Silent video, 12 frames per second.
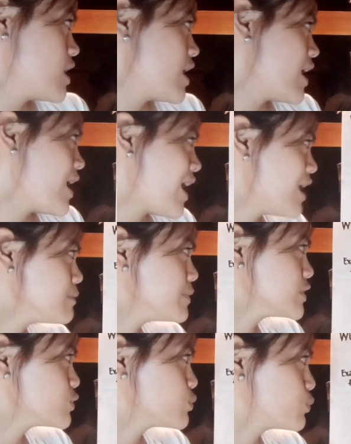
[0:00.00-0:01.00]
How
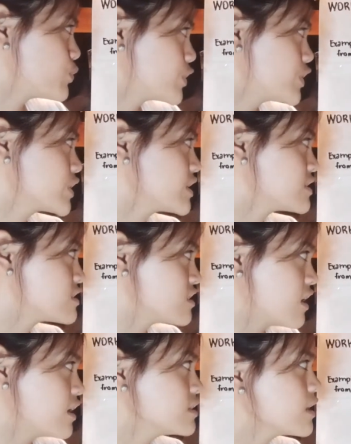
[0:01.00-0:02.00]
much work is
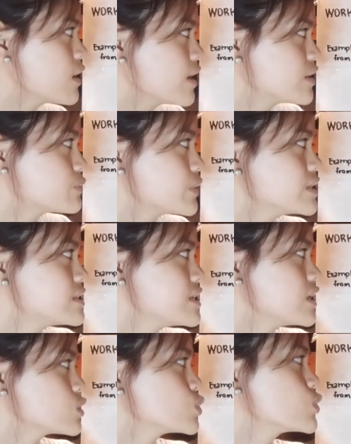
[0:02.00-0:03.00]
done in raising
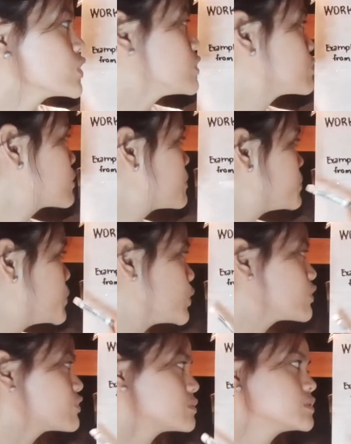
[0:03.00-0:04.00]
a 2-kilogram
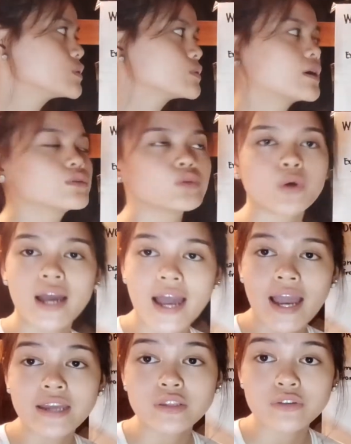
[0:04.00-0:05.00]
book from the ground to a height of